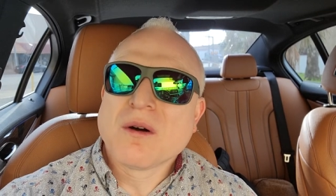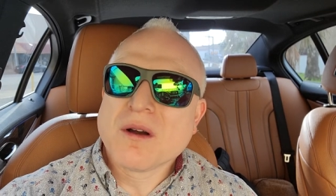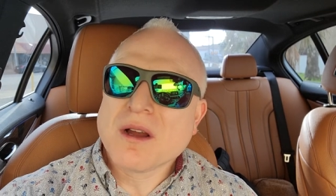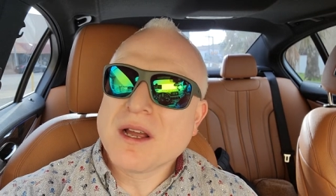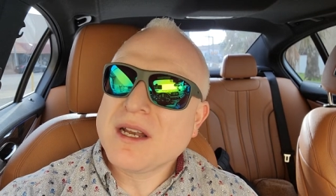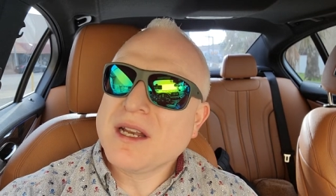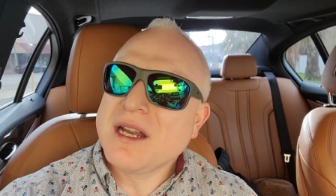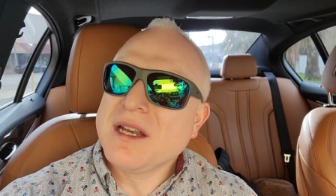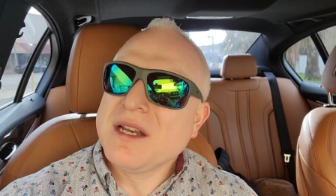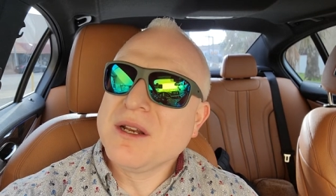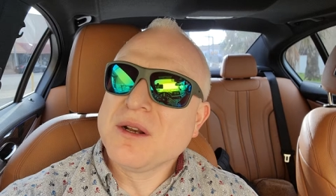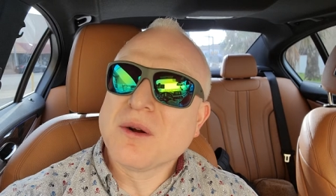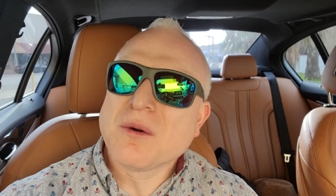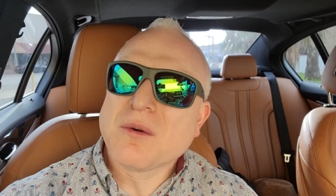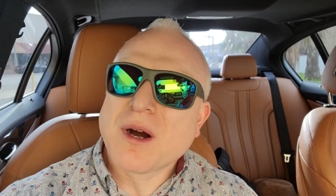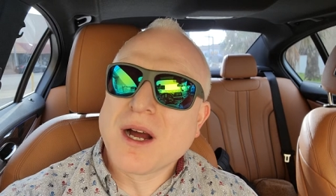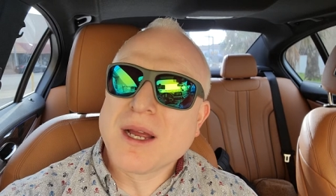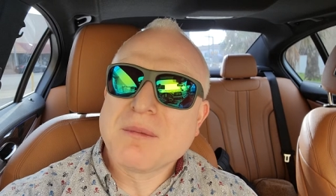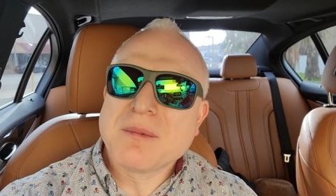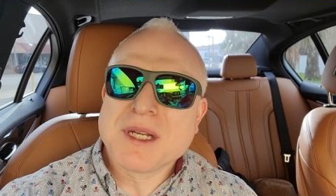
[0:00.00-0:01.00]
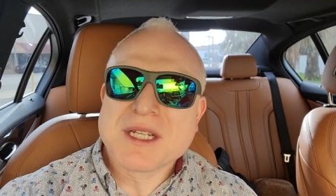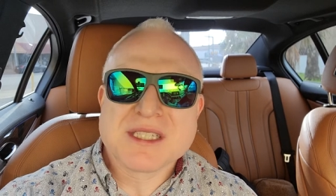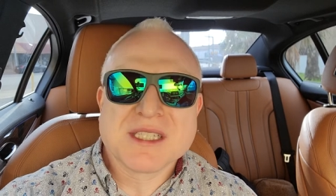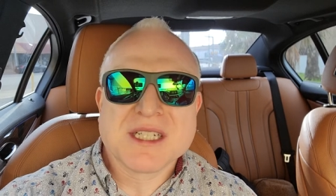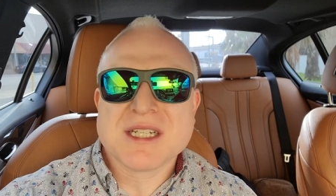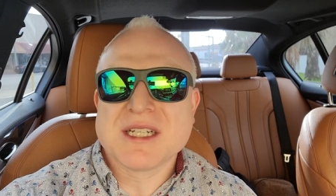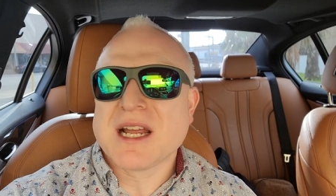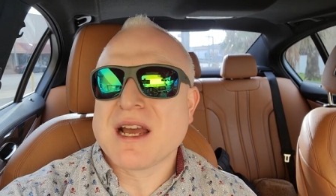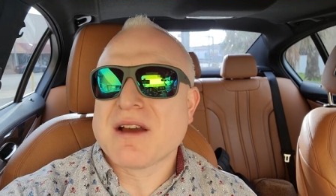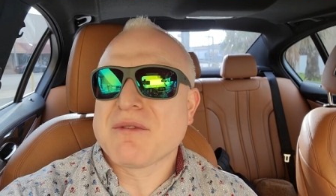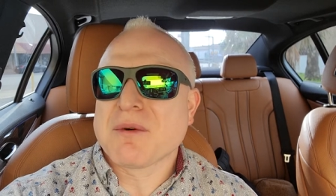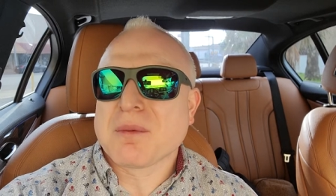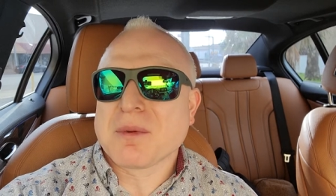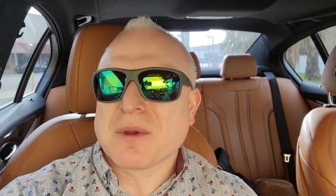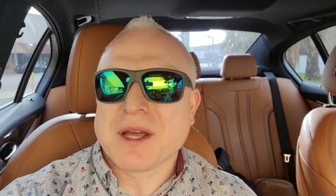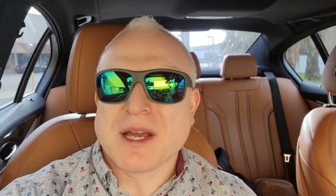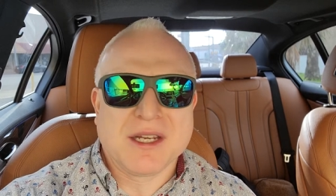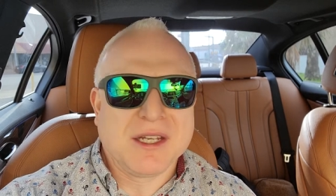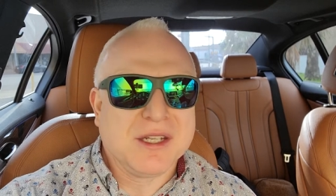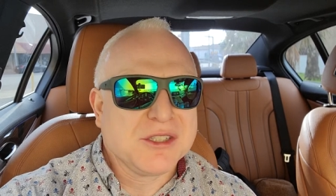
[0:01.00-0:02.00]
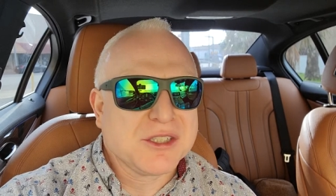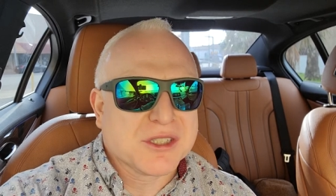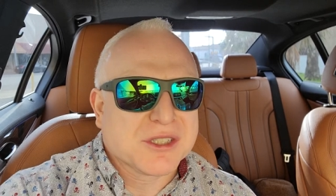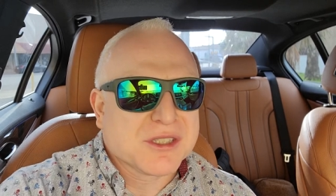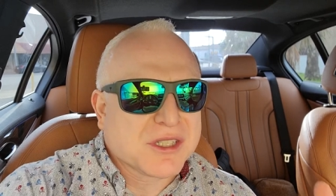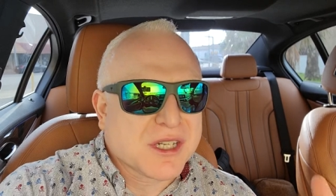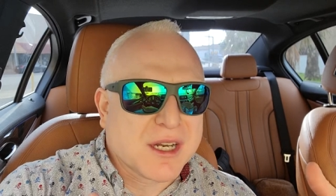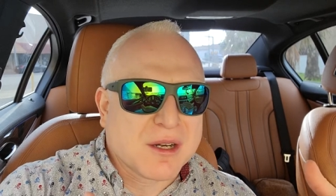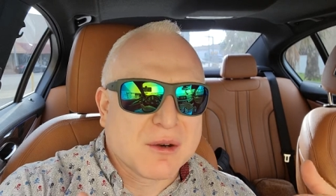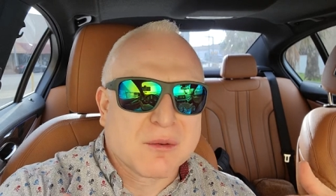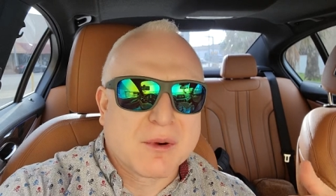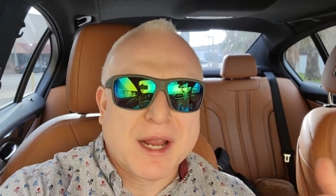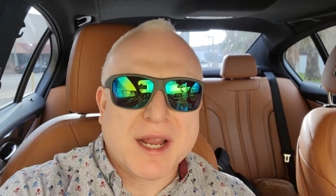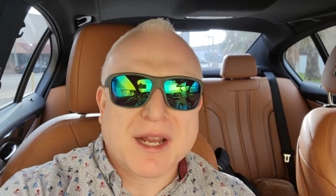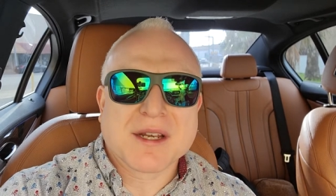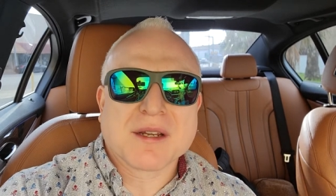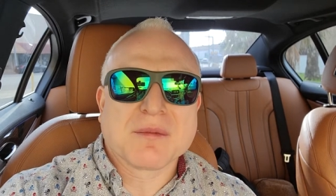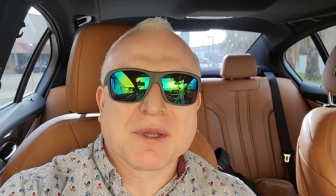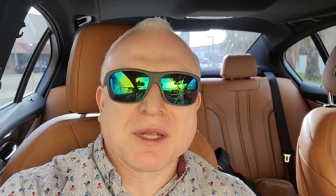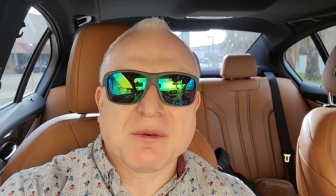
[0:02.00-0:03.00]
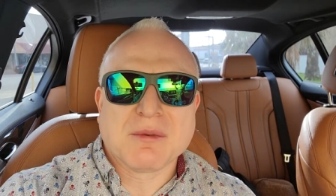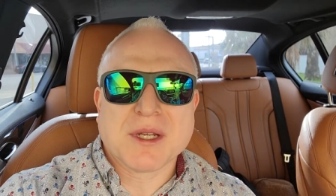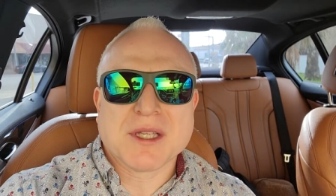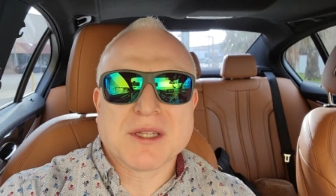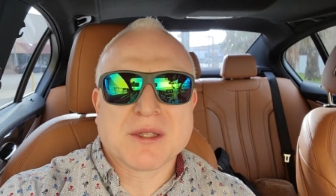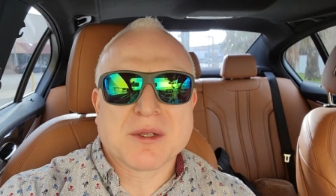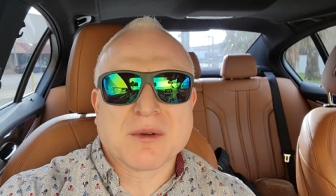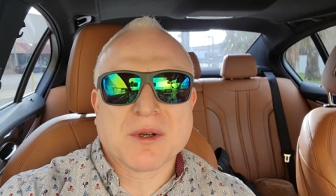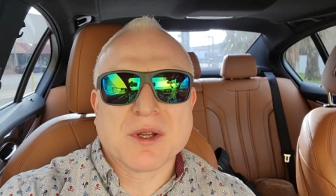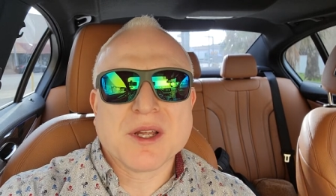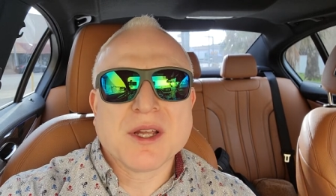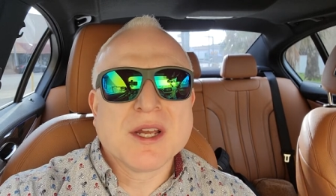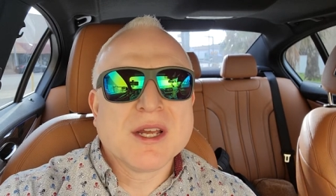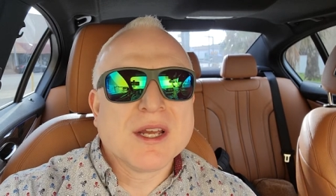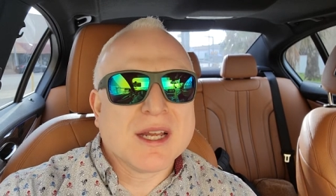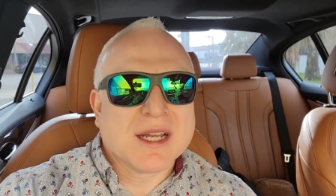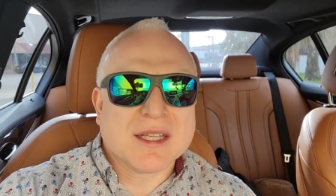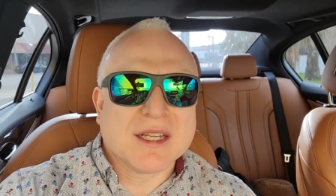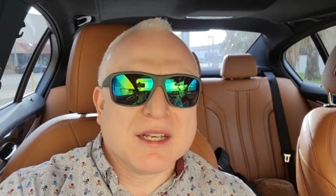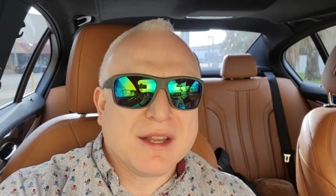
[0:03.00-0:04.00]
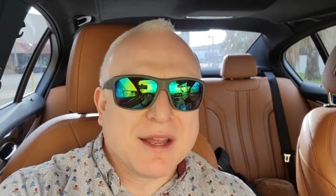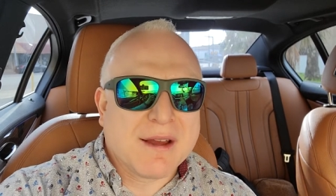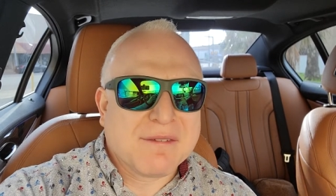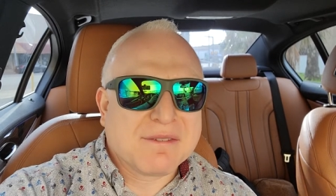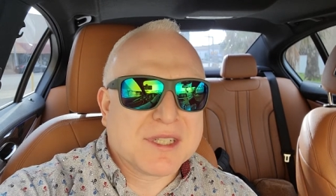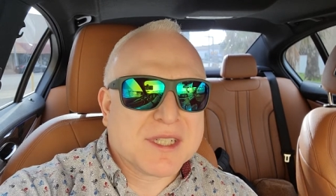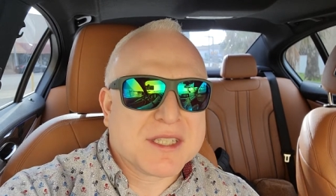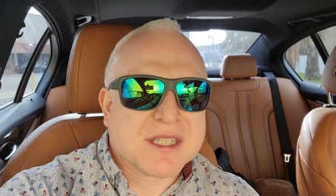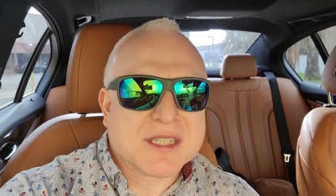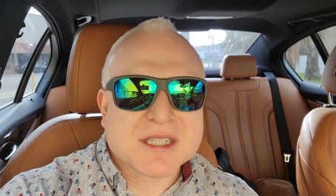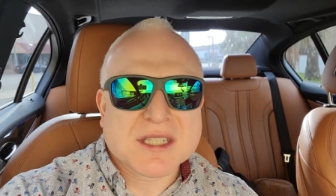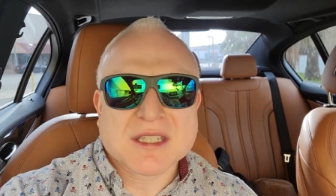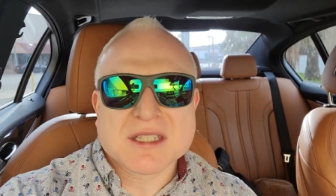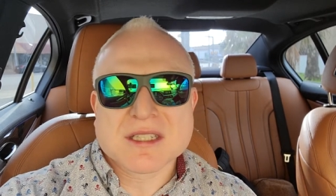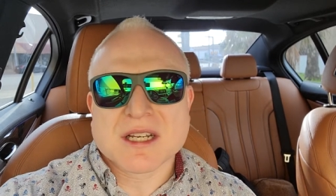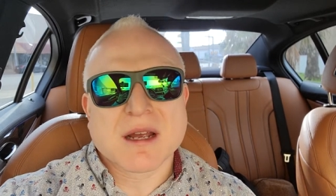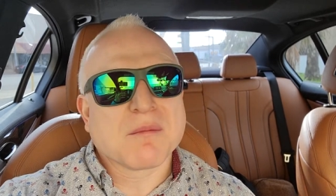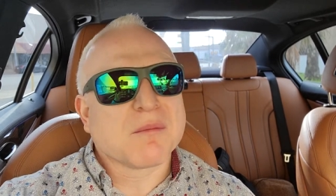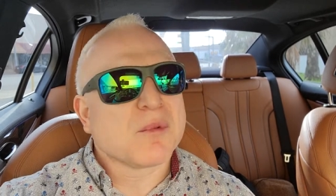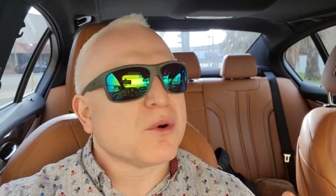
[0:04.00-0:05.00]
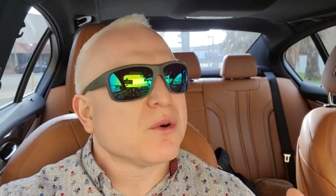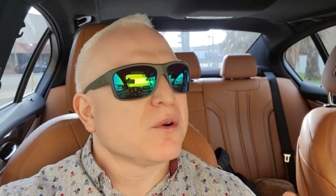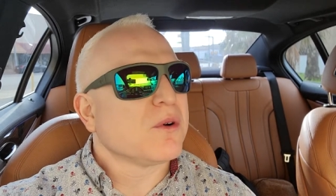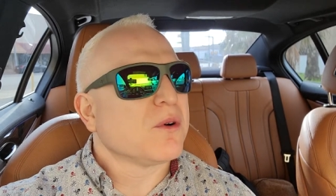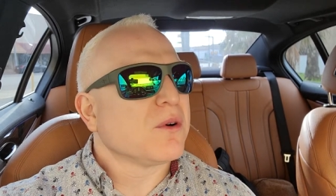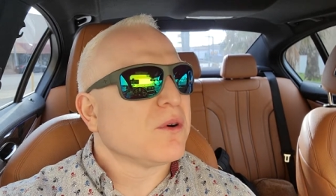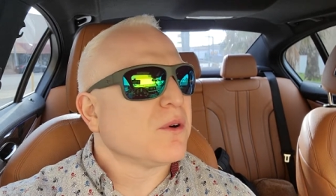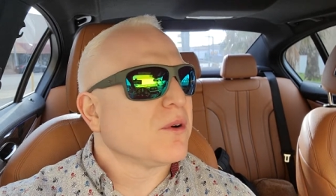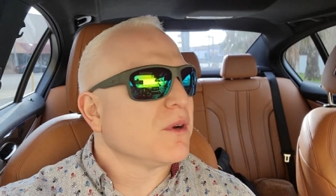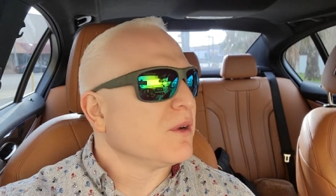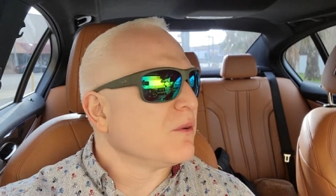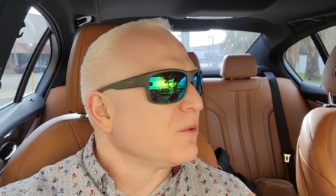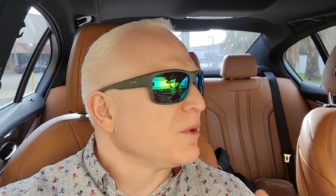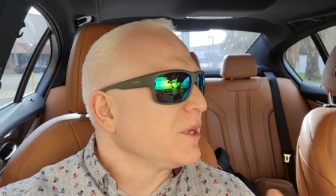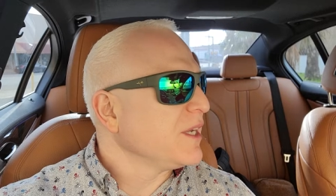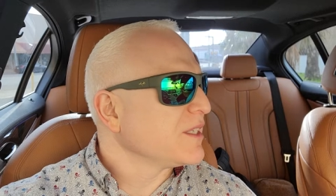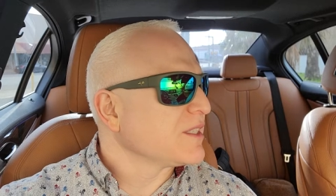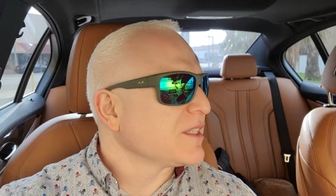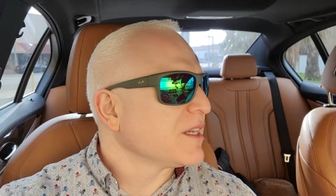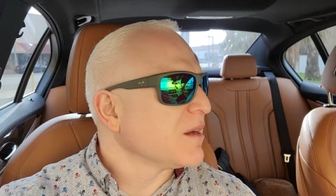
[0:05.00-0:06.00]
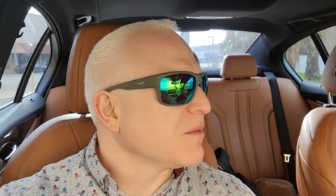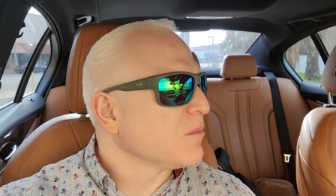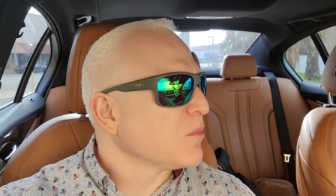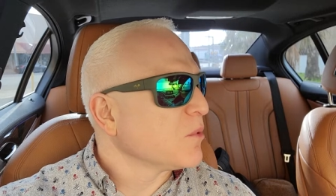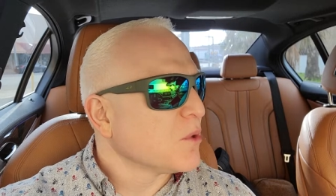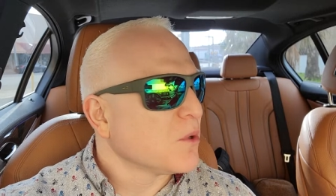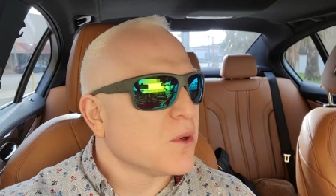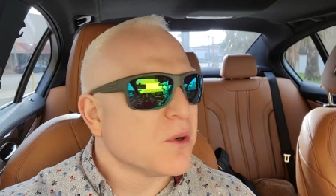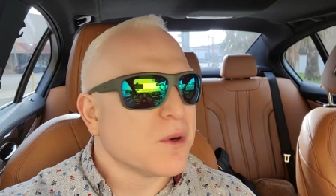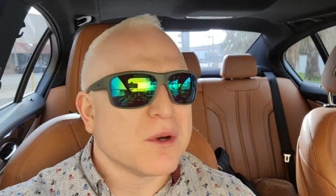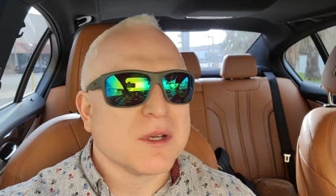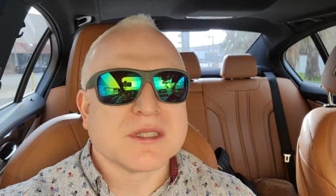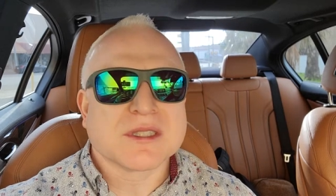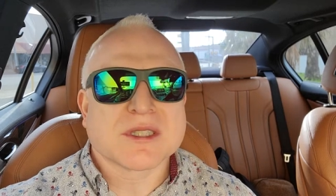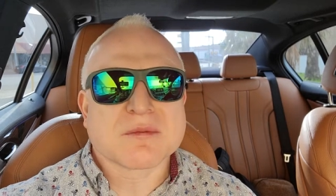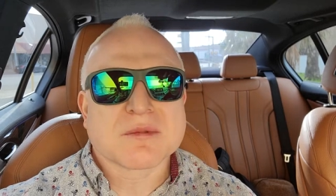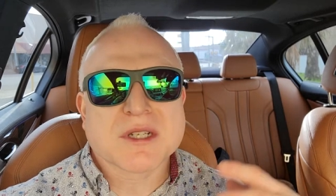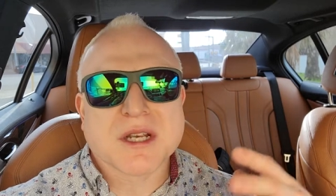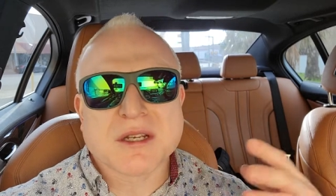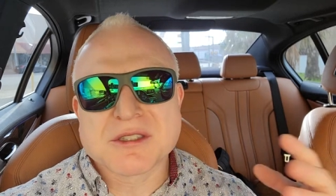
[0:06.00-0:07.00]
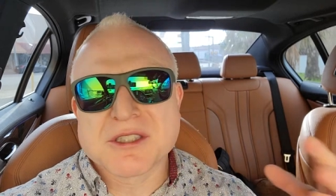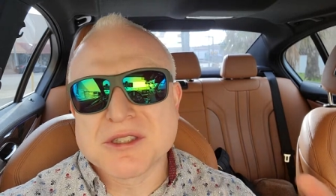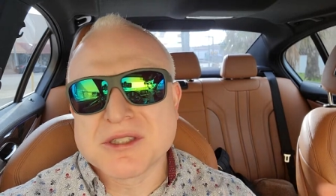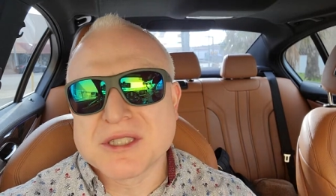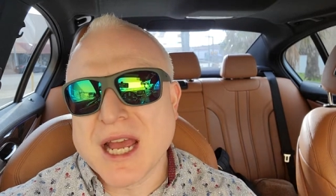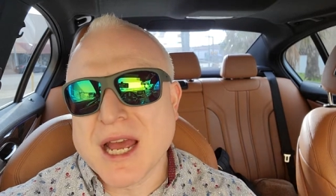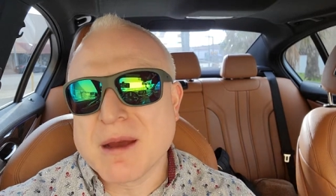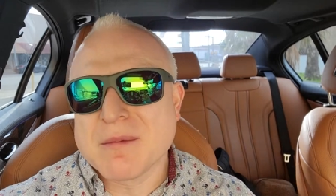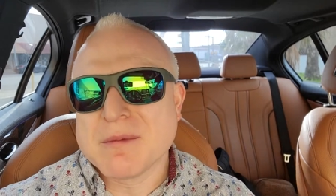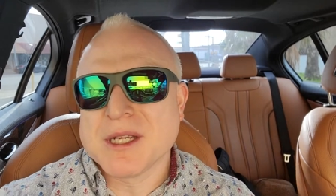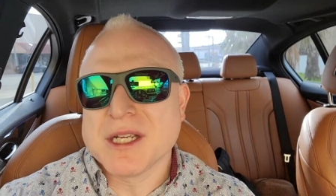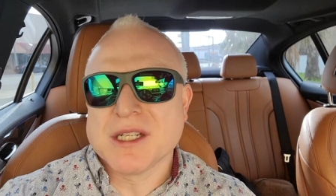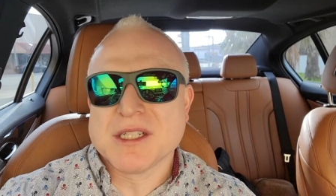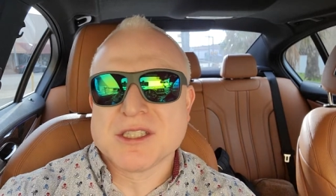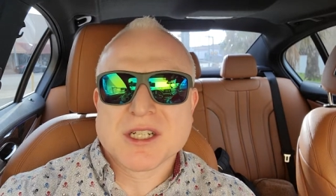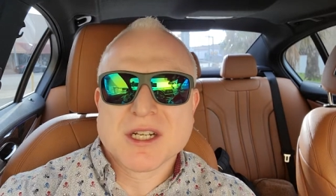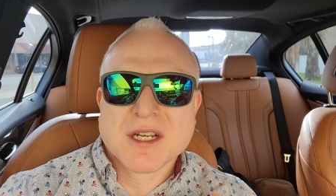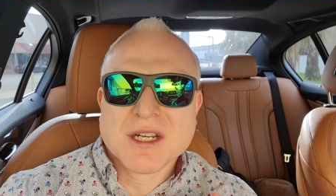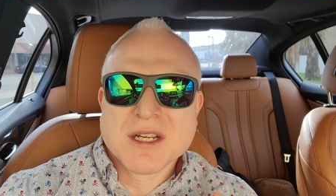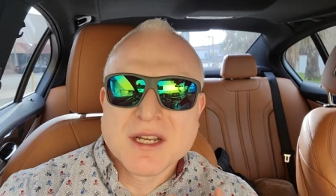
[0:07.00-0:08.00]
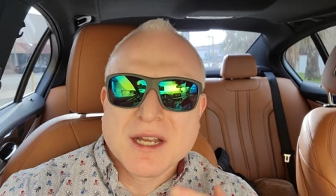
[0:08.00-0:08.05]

and, and you know why? Because you didn't have a plan. You just kind of randomly went through it. And then you have to disassemble and reassemble, and sometimes you damage.